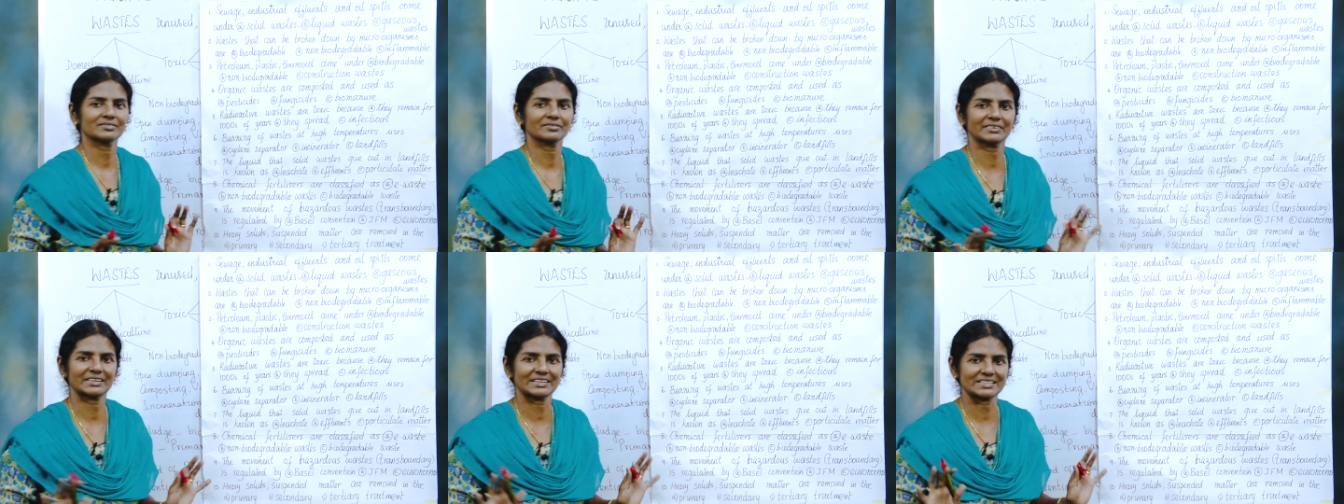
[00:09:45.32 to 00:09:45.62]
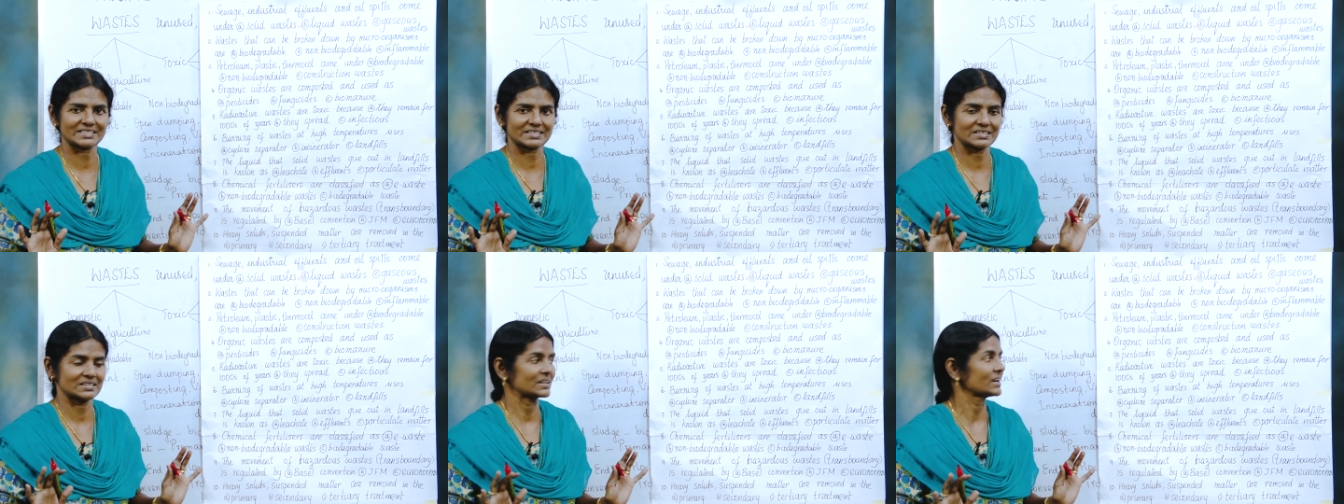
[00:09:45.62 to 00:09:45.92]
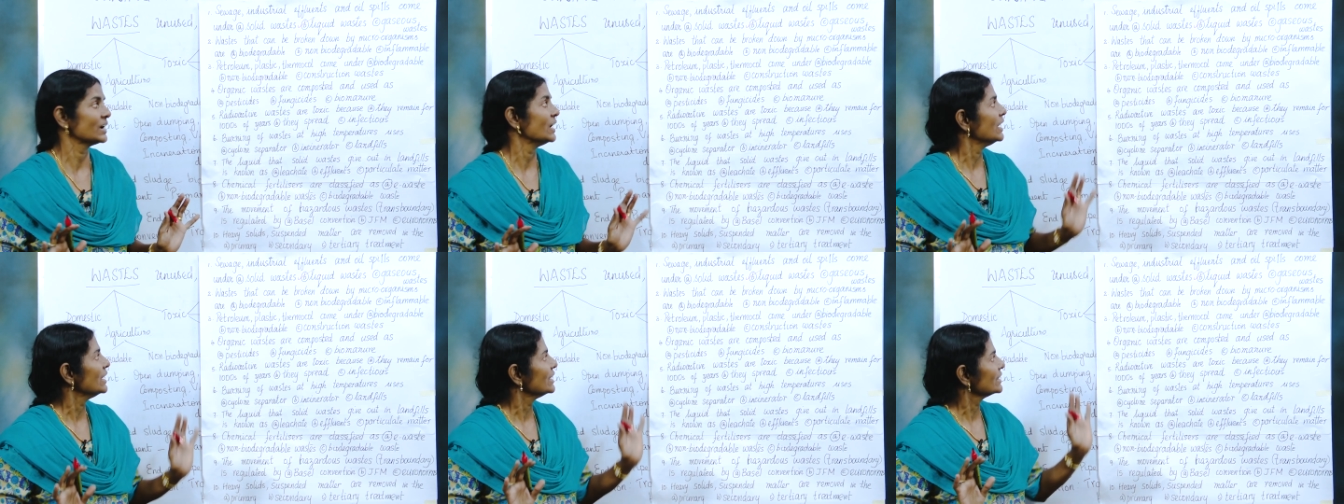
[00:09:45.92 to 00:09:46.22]
Finished.
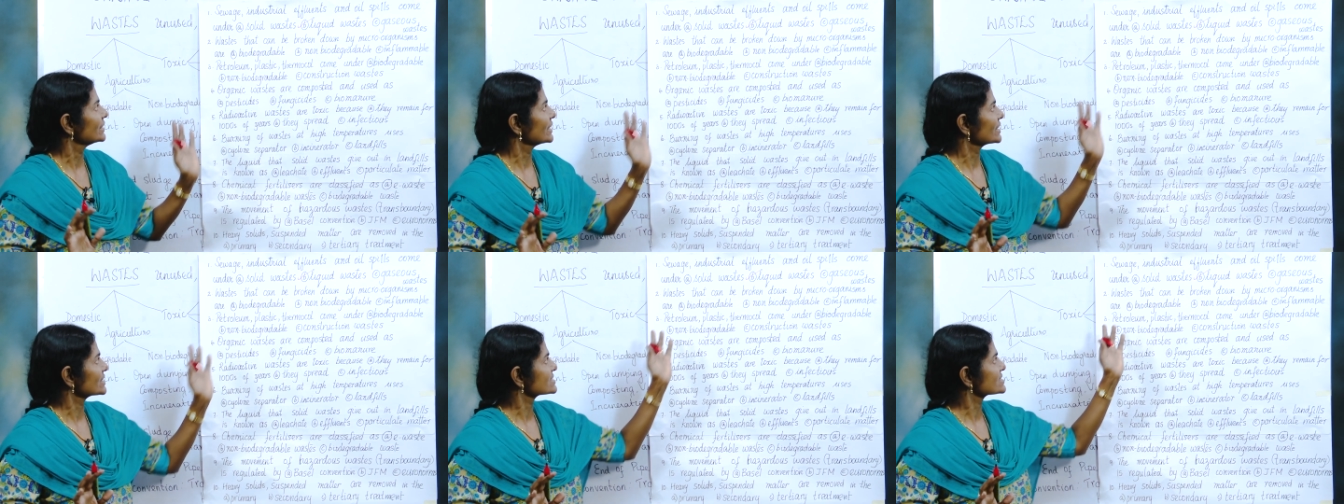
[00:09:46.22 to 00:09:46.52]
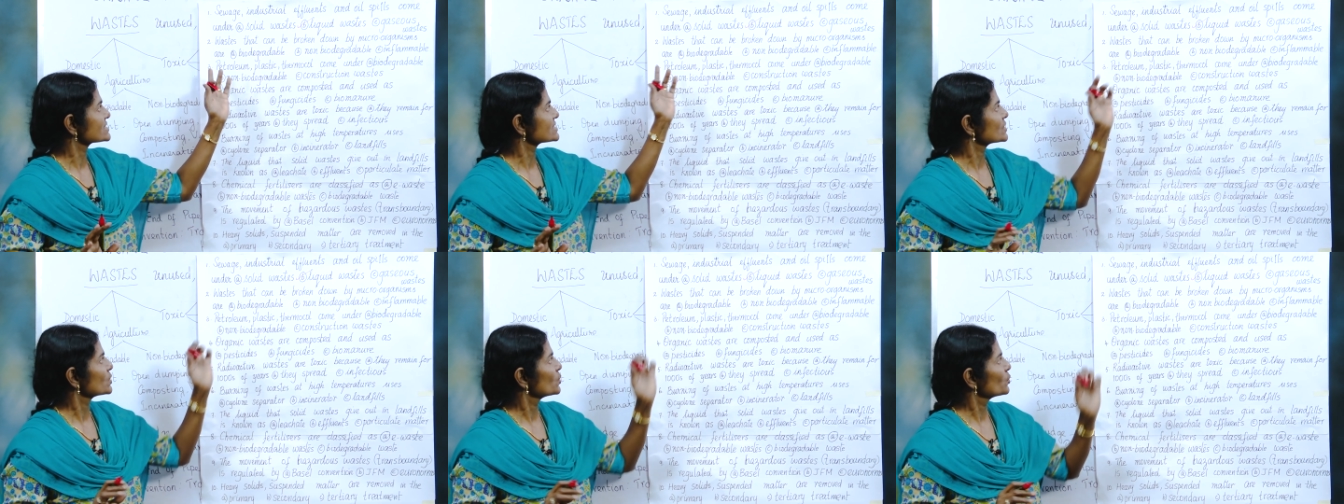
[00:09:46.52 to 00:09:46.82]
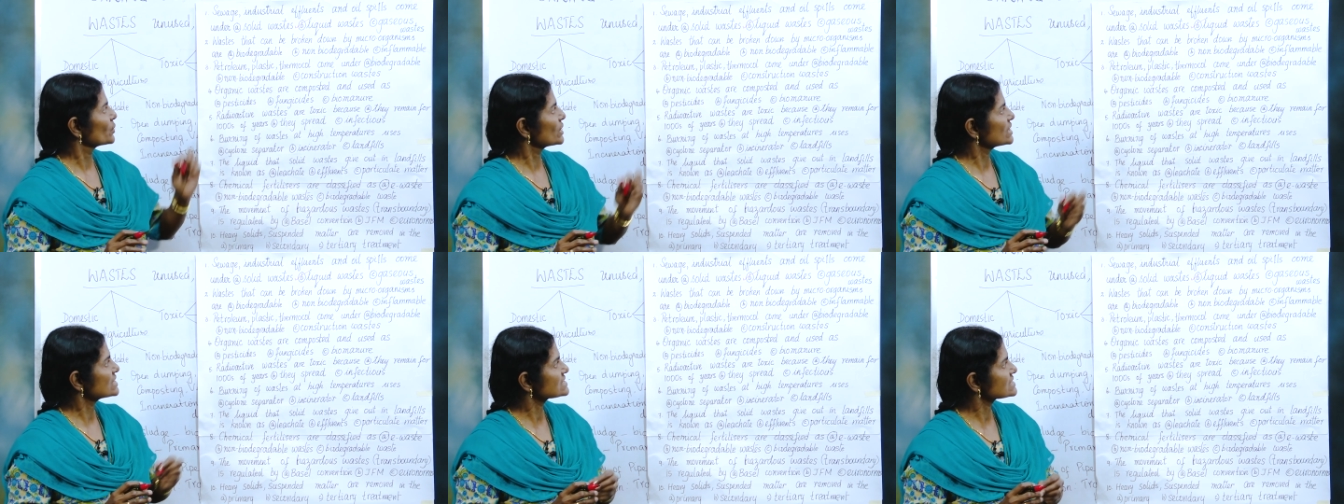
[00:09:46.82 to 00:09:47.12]
Next,
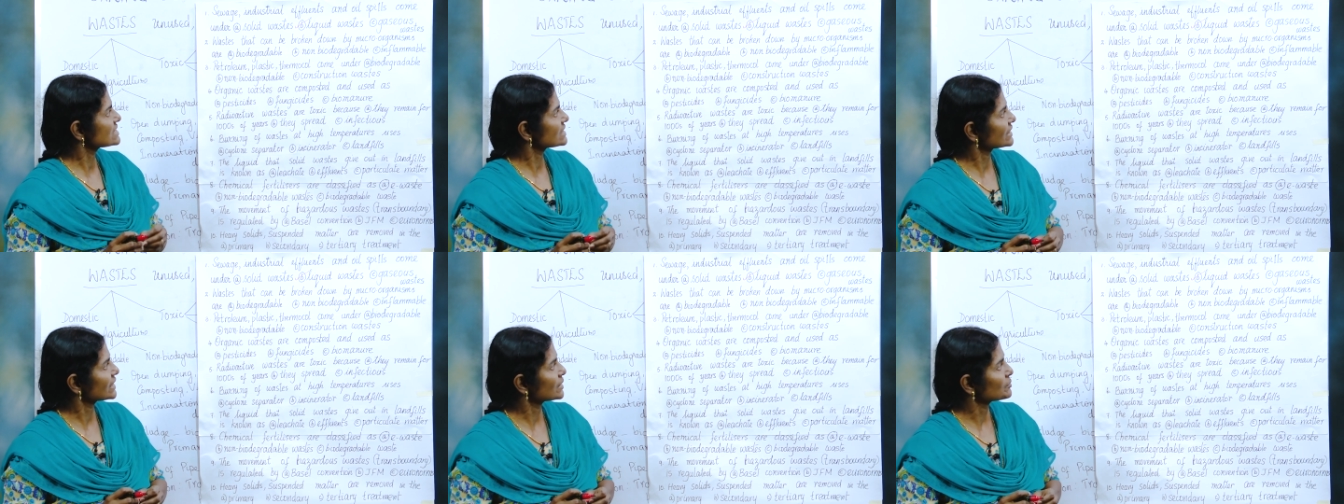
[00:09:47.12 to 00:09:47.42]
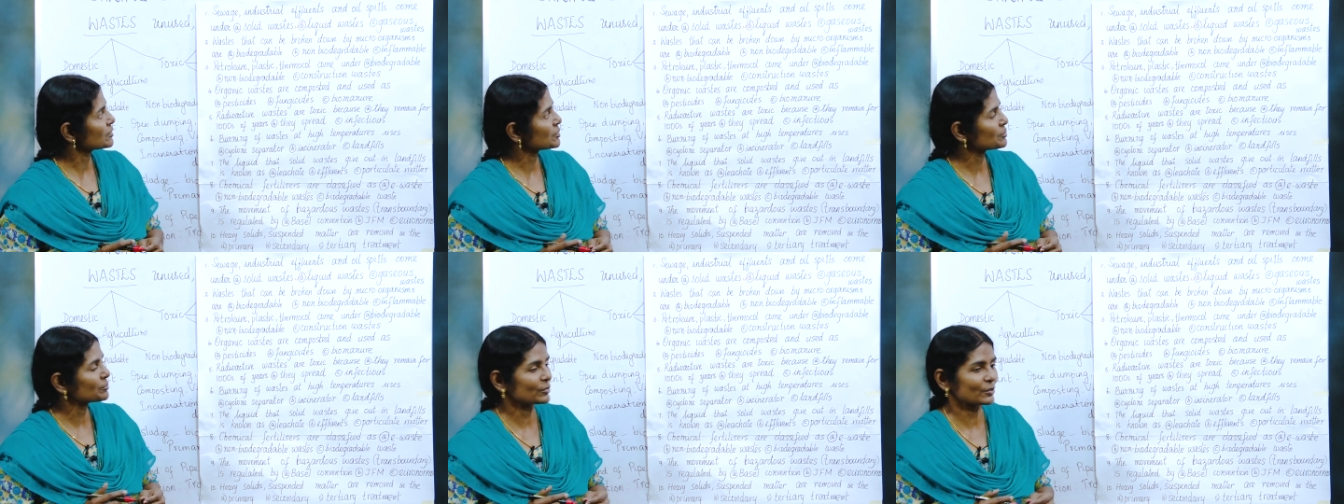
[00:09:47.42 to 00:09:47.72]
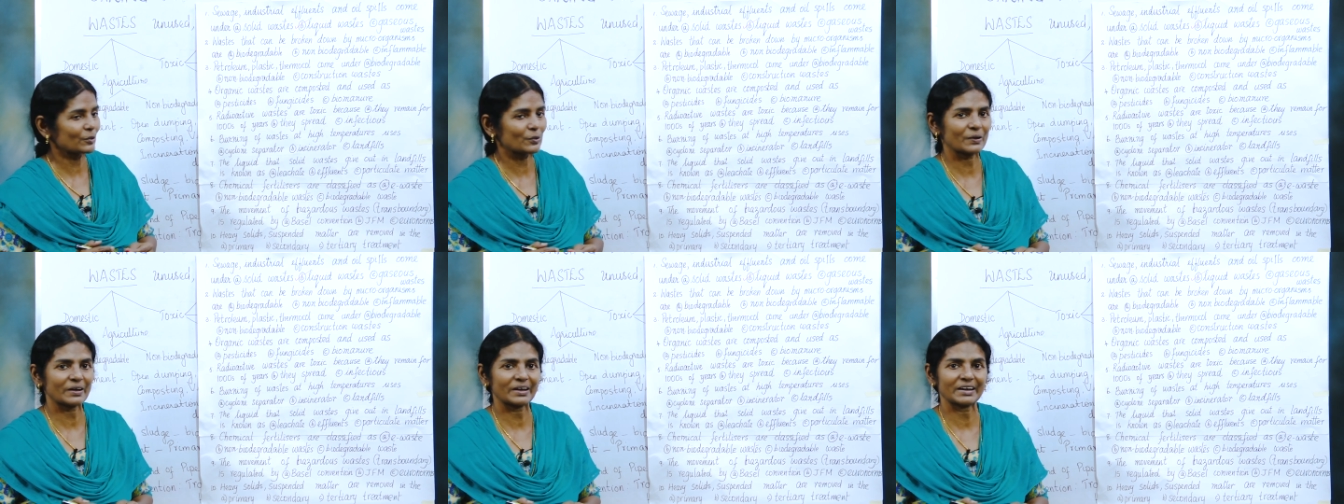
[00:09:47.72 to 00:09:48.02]
ways that can be
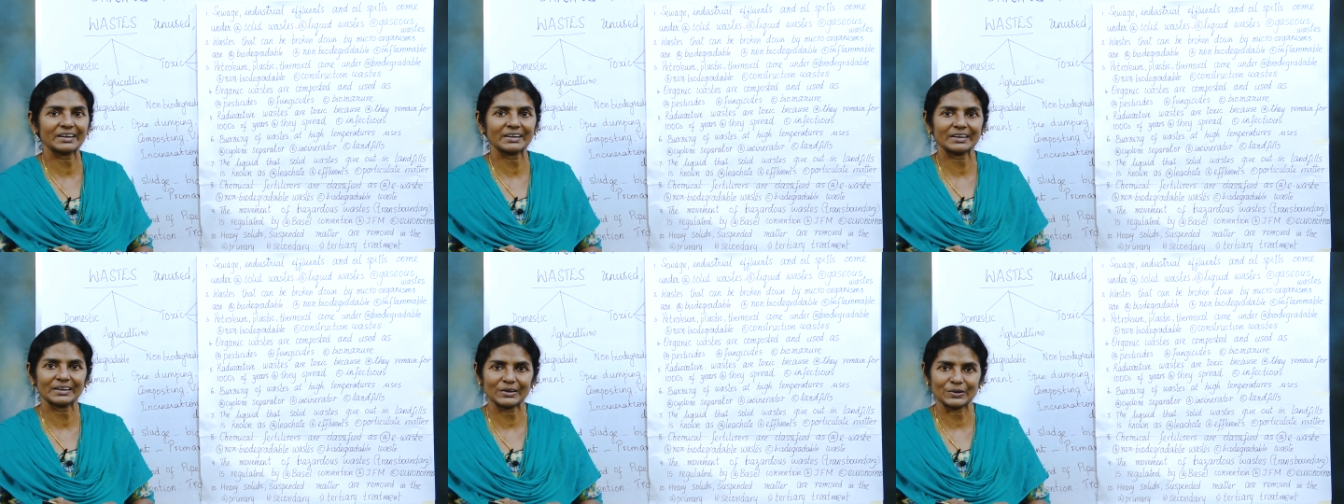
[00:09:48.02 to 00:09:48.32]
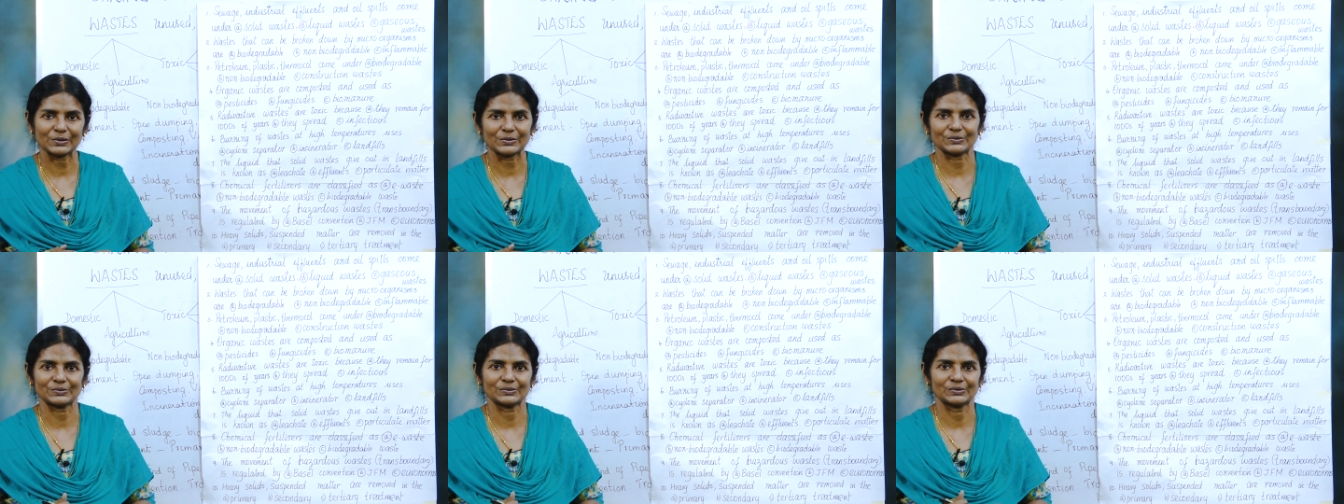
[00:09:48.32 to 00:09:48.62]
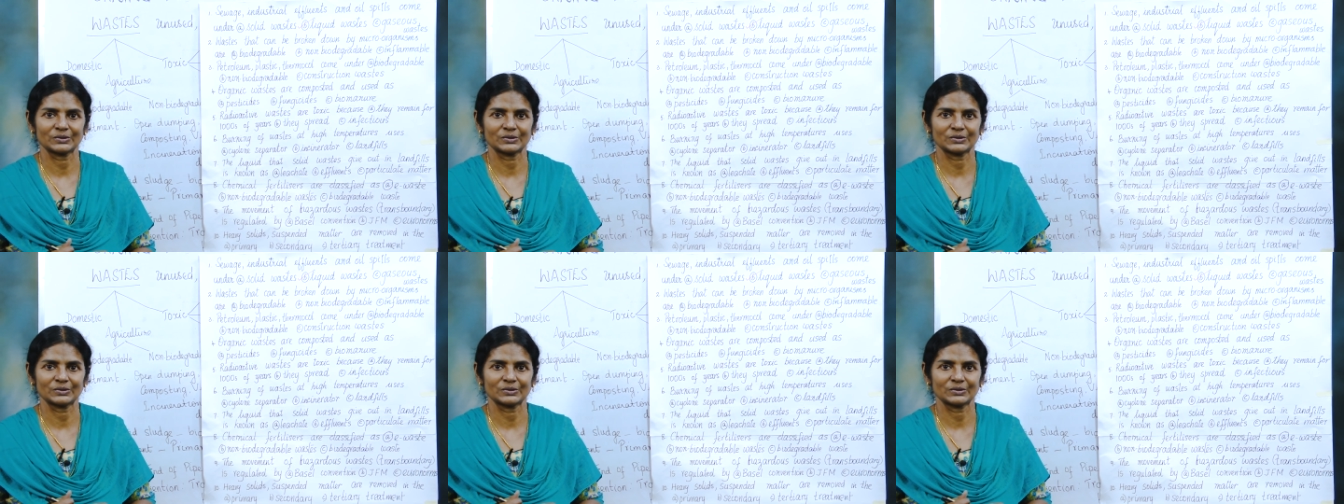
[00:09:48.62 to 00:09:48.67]
broken down.